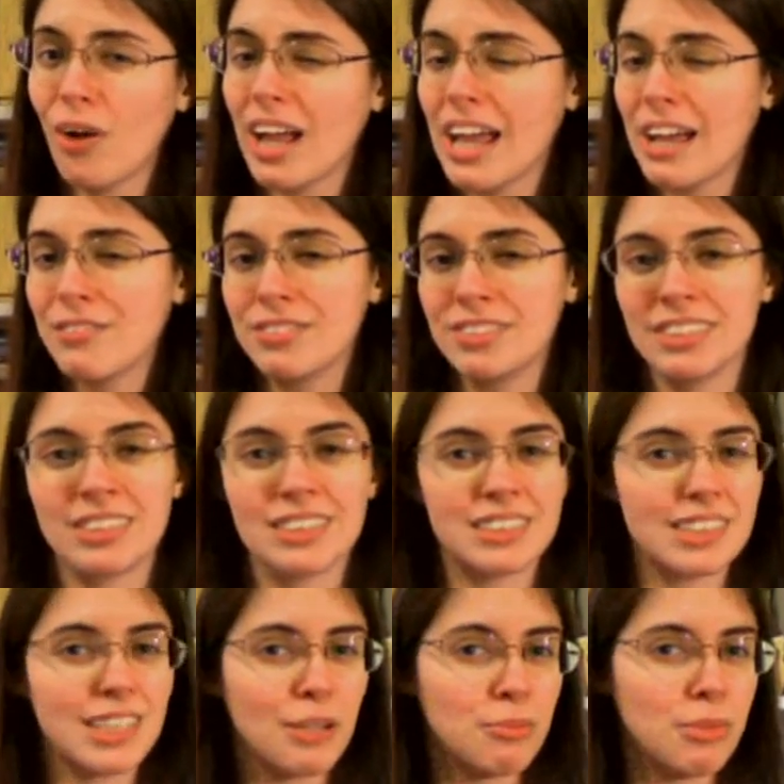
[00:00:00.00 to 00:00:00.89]
I haven't done
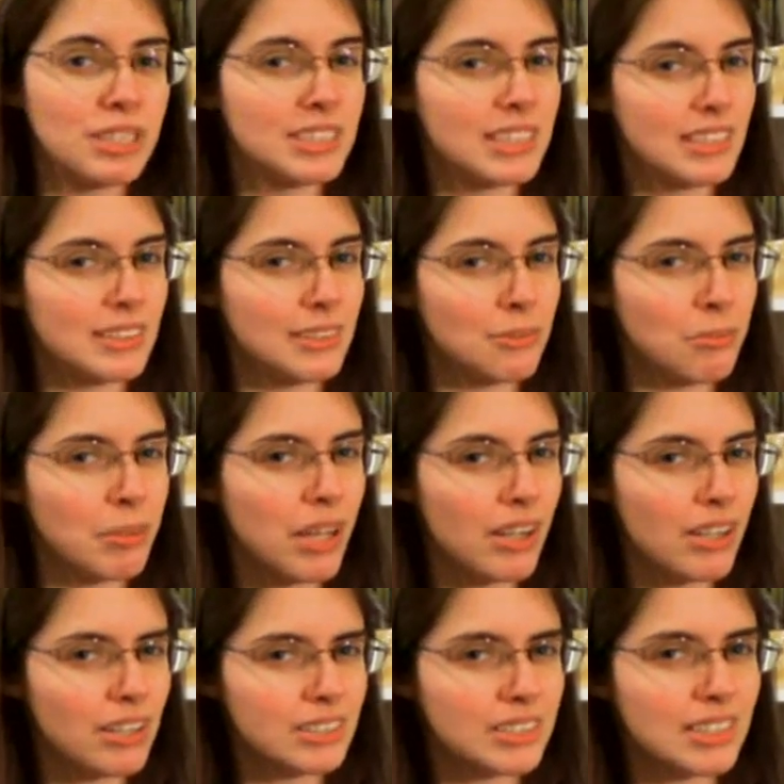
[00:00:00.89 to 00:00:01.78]
a side-by-side
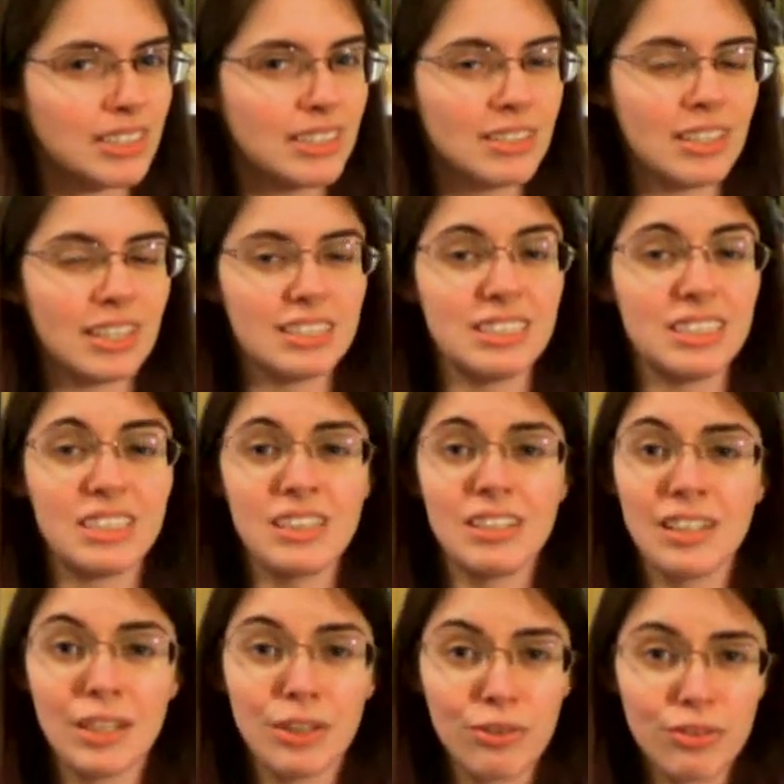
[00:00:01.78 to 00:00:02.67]
comparison. I did
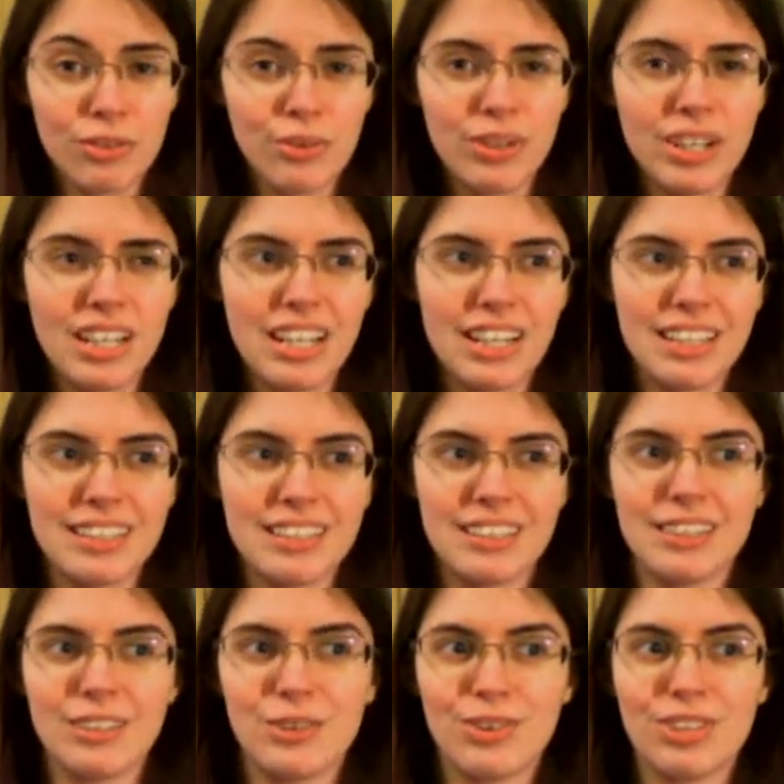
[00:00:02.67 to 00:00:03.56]
click through it and I
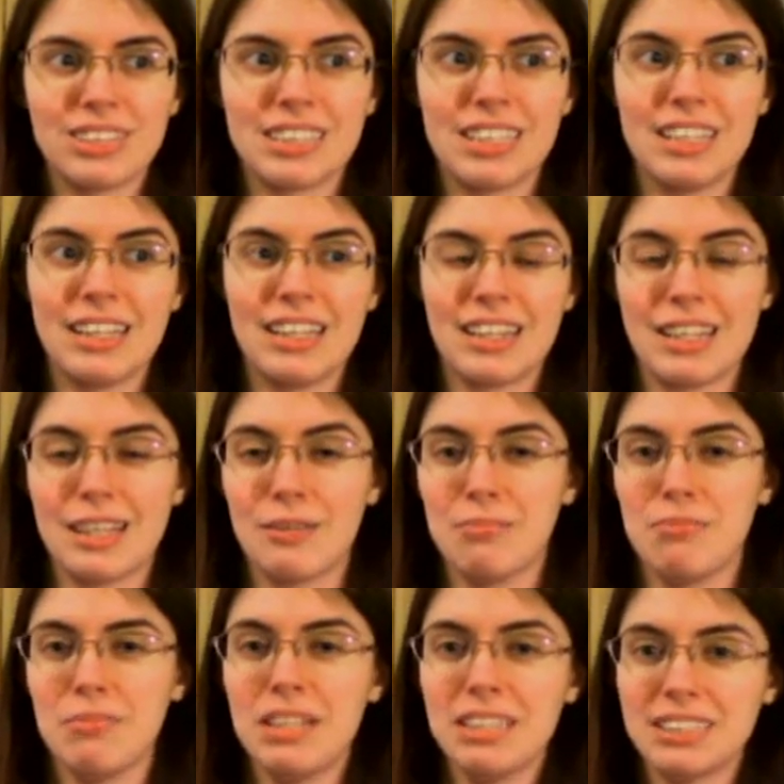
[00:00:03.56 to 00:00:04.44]
didn't notice
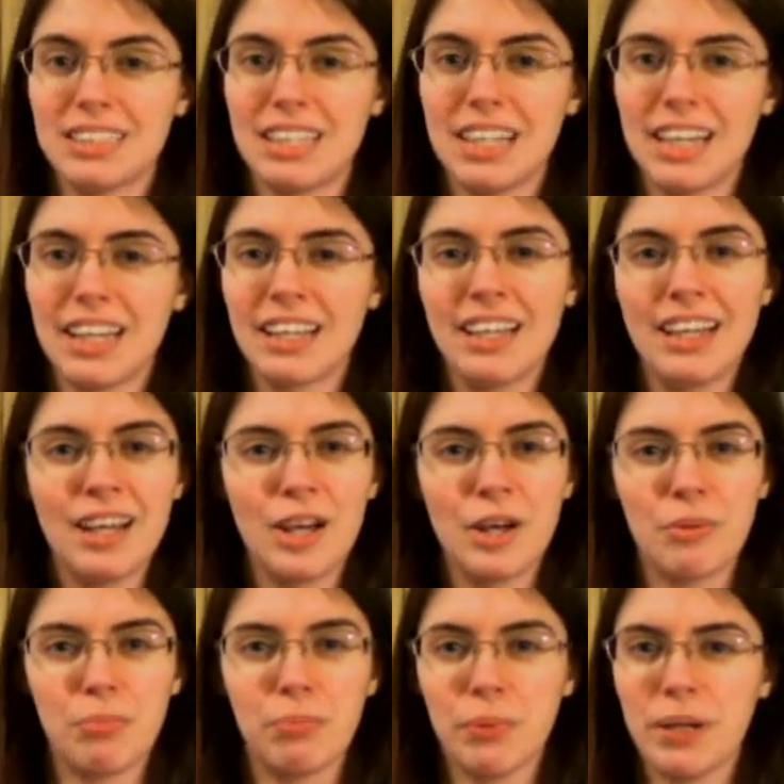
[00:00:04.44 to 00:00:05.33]
anything missing,
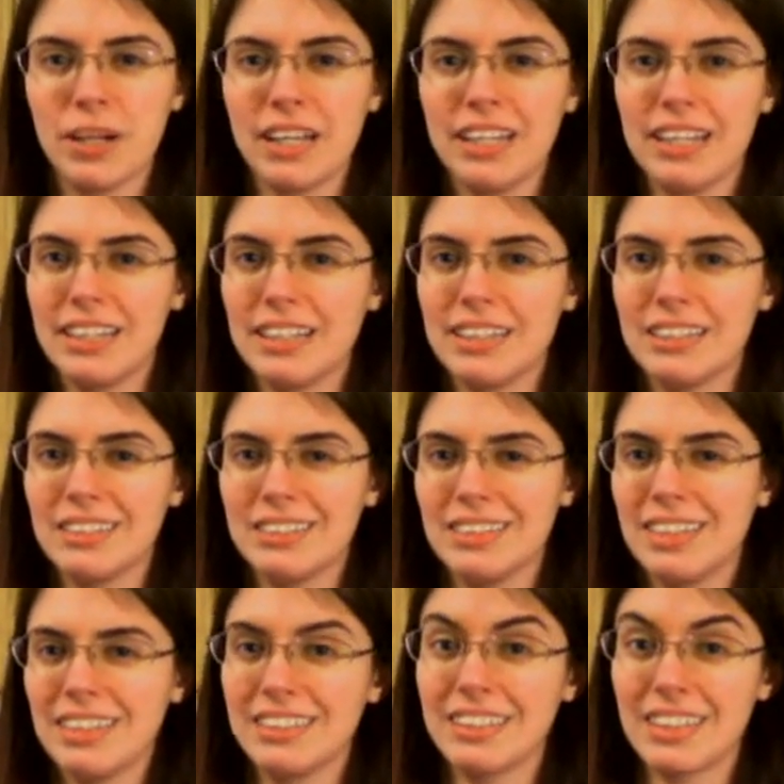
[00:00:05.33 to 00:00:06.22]
but
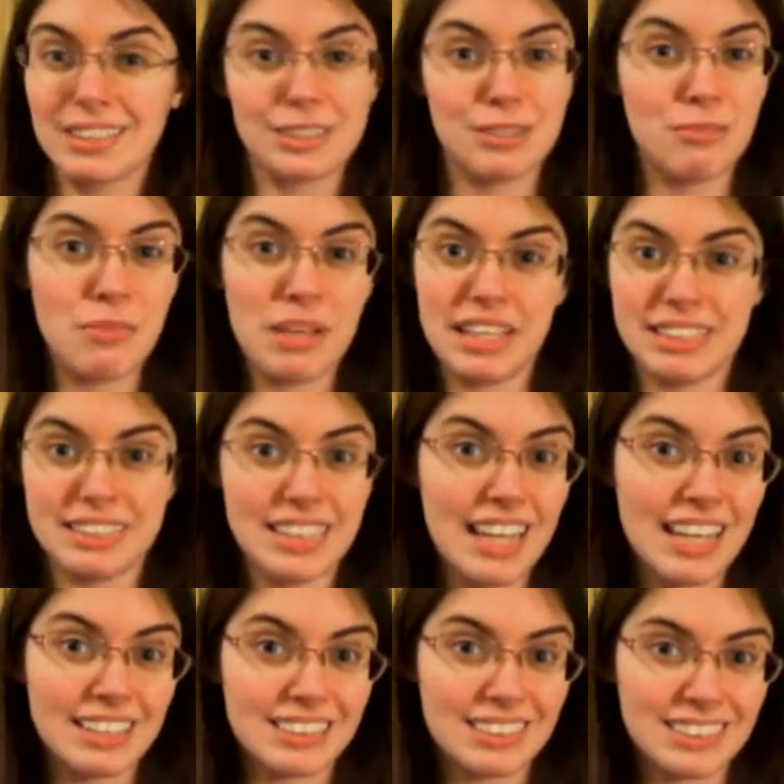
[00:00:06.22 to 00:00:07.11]
it doesn't make
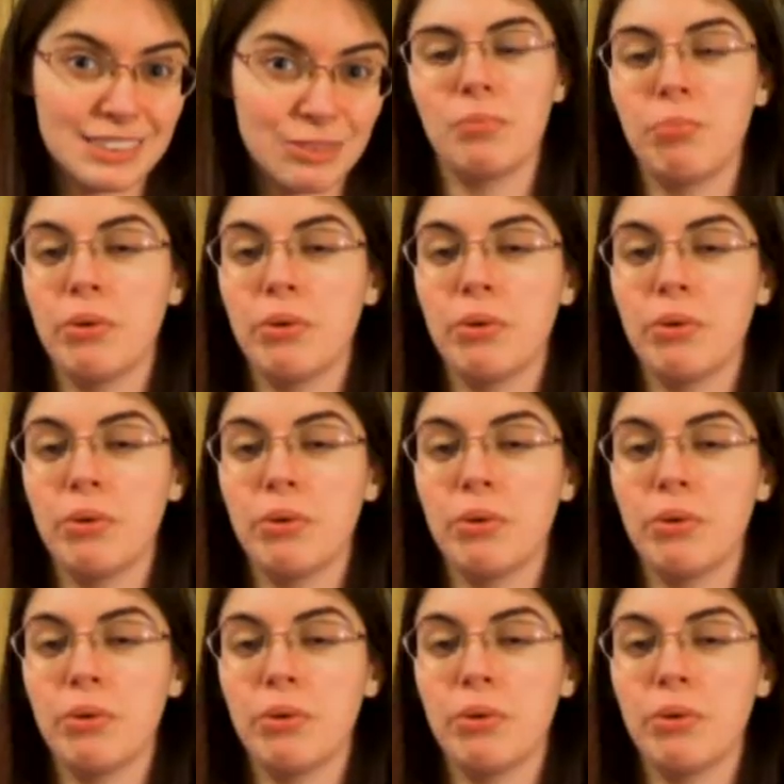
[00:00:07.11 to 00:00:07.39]
sense.